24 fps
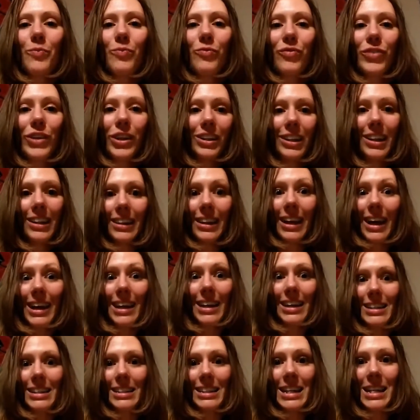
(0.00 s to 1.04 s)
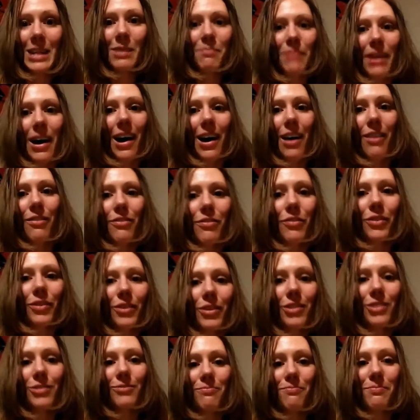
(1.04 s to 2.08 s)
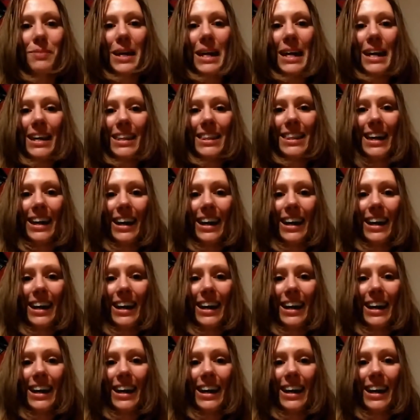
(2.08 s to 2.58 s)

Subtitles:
feeling like a dingbat for being